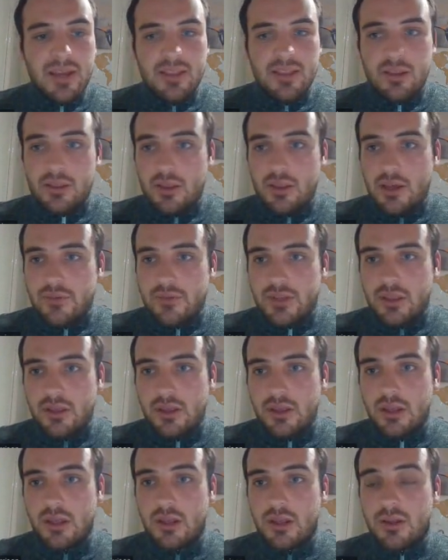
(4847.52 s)
Basic
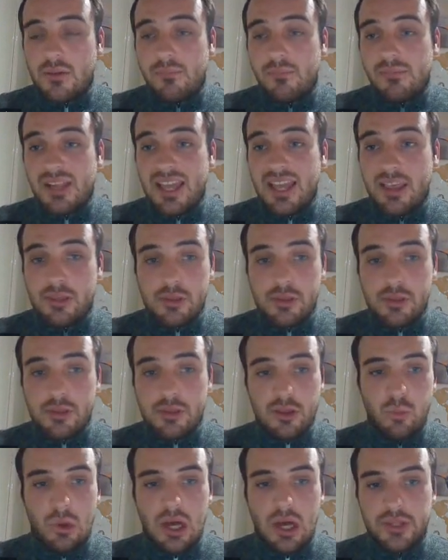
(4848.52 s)
service is
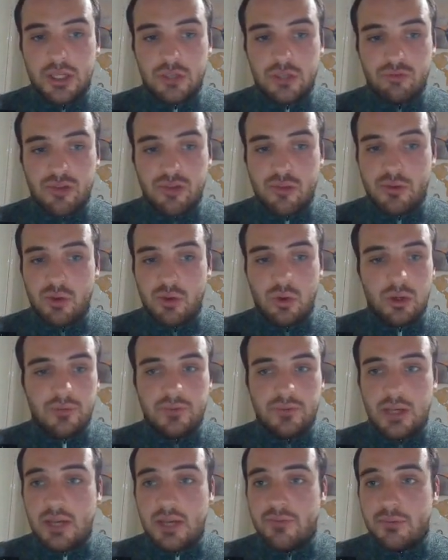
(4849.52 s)
just what other countries would
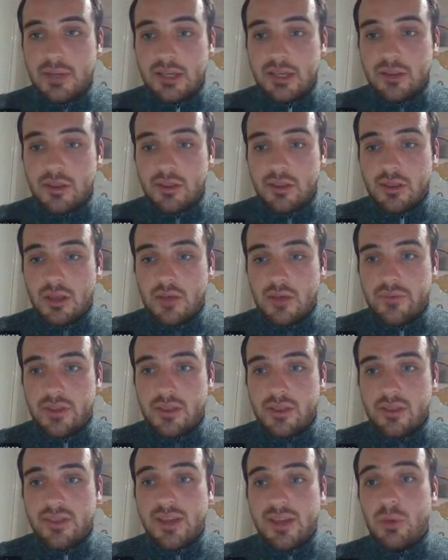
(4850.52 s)
call a flight information
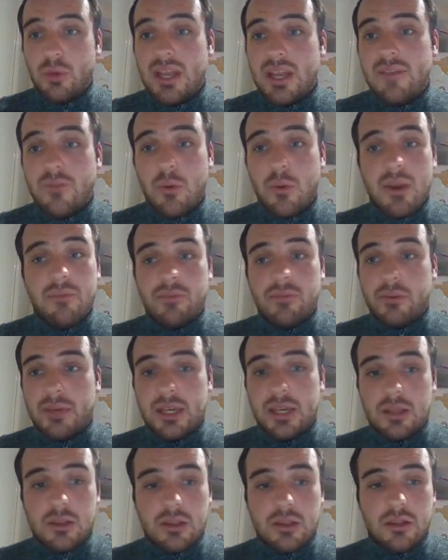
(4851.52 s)
service. They will give you
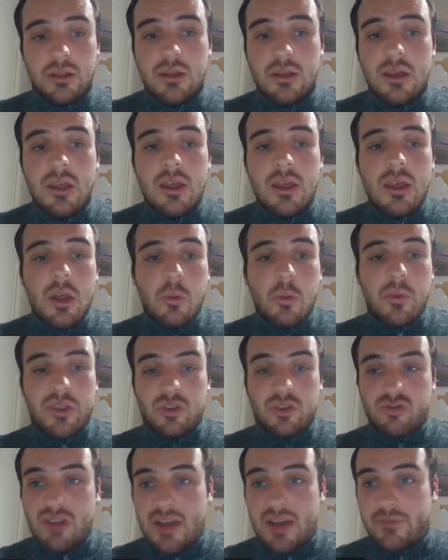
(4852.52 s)
information.
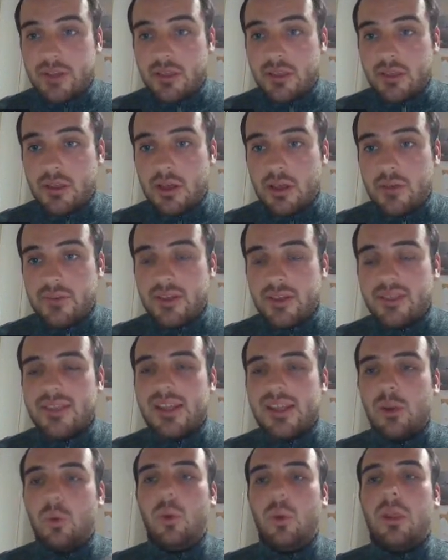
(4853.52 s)
With a traffic
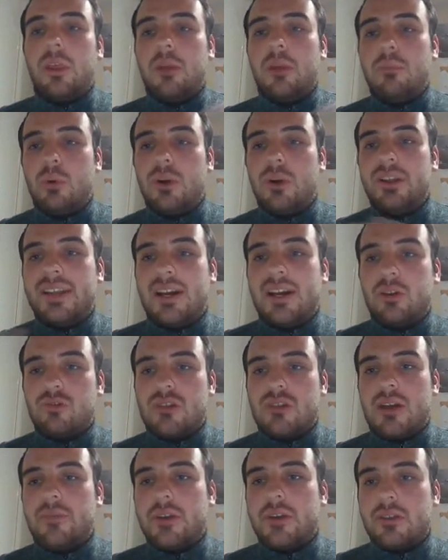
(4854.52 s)
service, they'll also point out
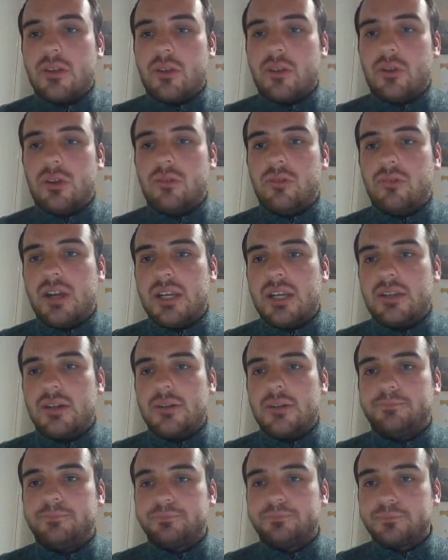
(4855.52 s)
traffic that's on the
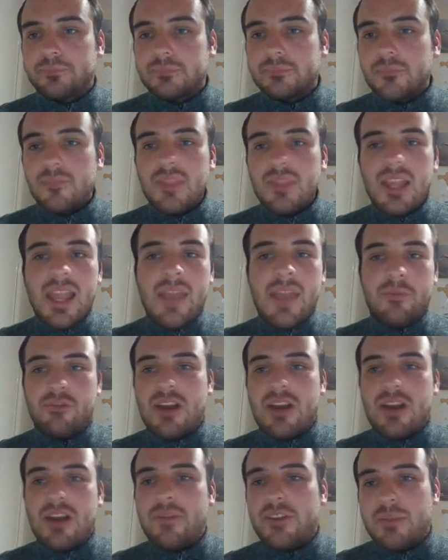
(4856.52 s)
radar.
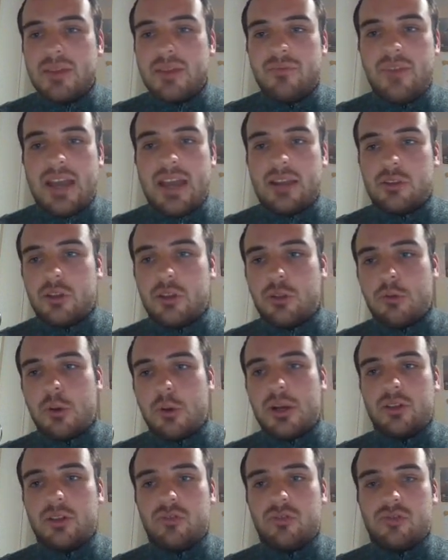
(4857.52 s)
If traffic is being vectored
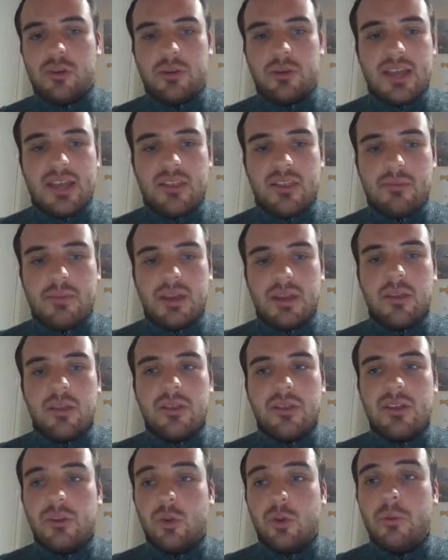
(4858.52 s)
through uncontrolled
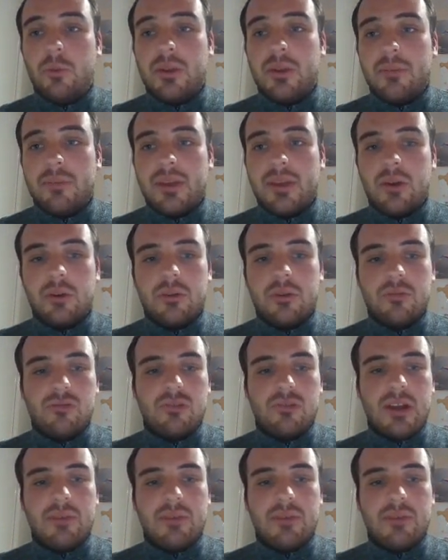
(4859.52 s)
airspace, they'll normally be on